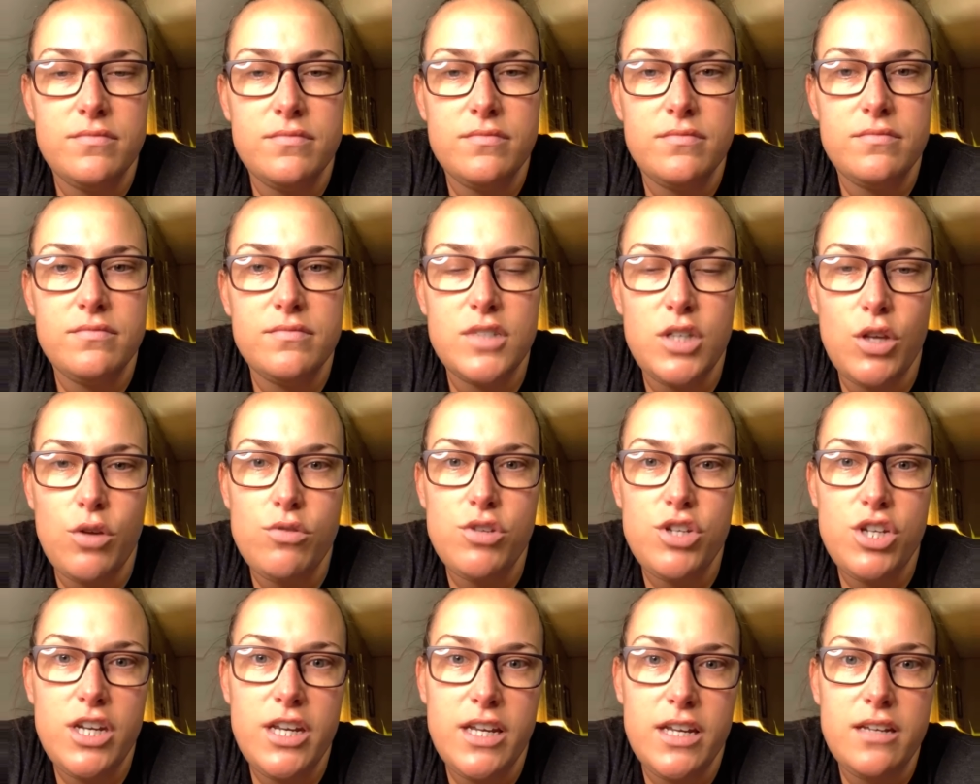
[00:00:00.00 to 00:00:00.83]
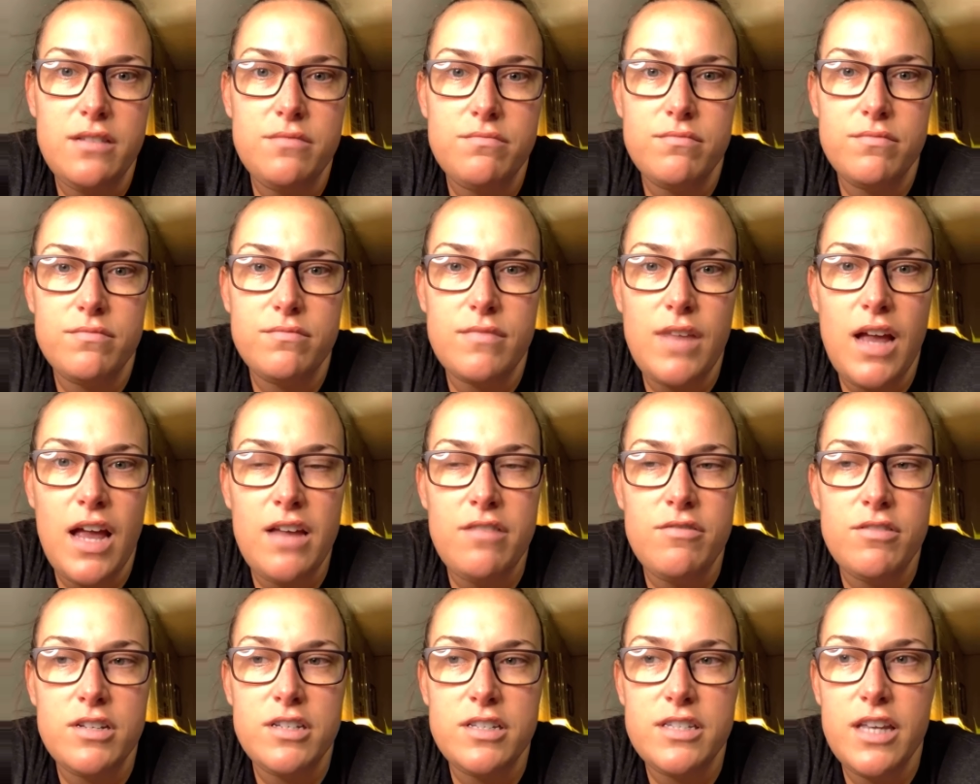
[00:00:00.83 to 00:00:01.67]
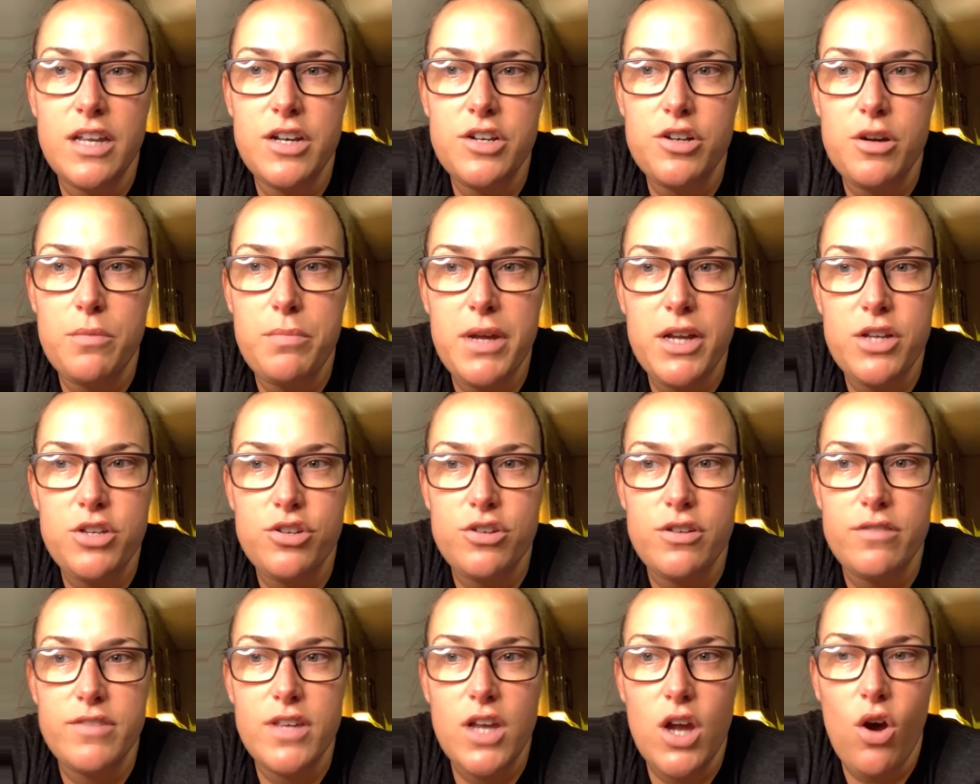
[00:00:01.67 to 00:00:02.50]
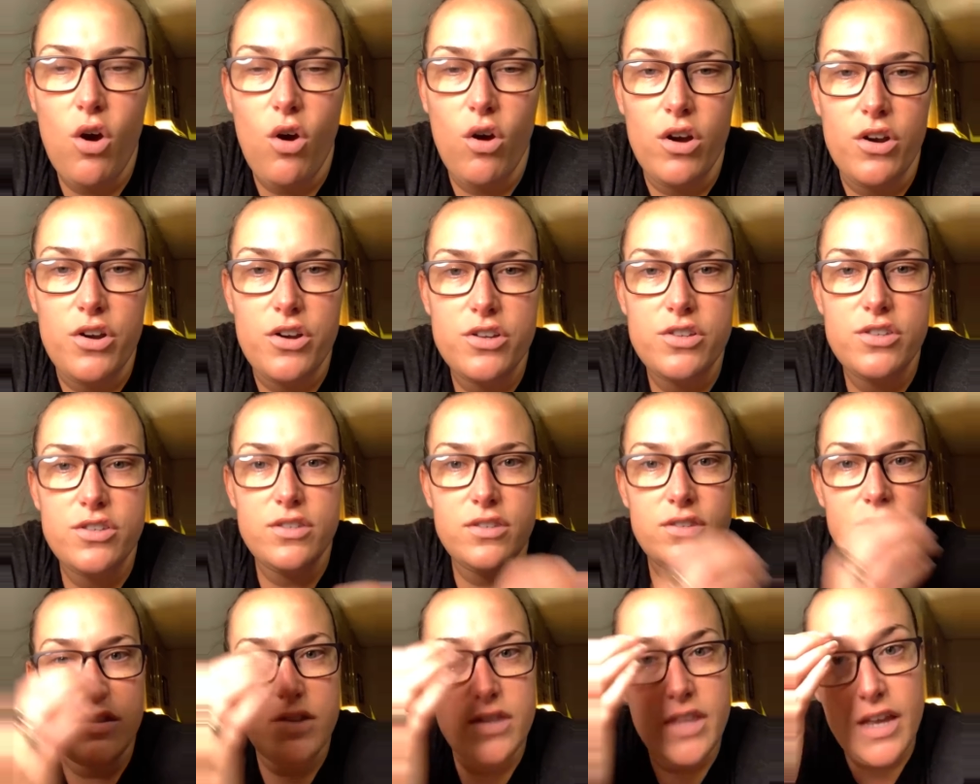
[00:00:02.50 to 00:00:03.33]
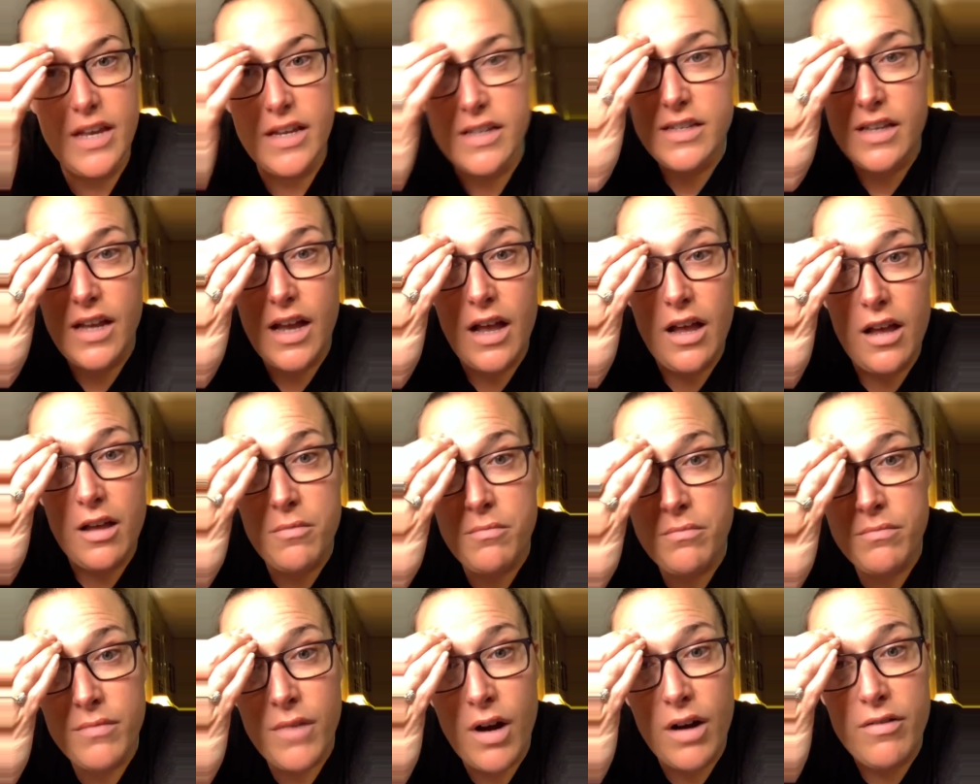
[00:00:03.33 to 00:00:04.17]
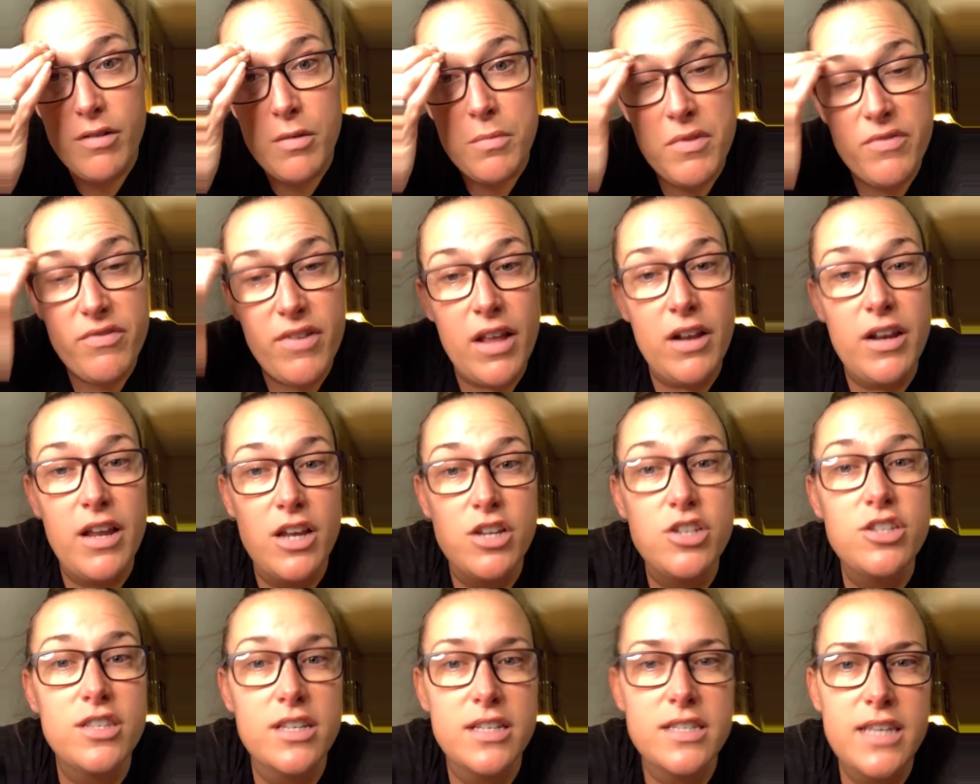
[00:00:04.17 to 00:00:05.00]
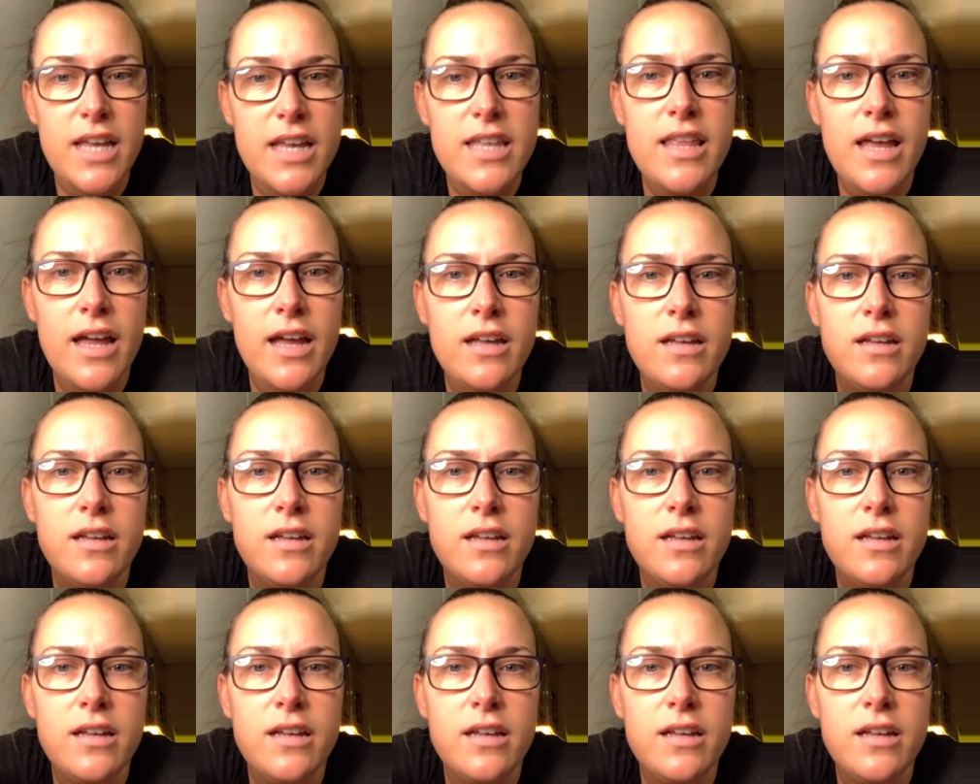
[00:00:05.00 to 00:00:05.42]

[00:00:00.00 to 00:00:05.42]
So she did. I even sent her a picture of the cards that um, are from the foundation that say that.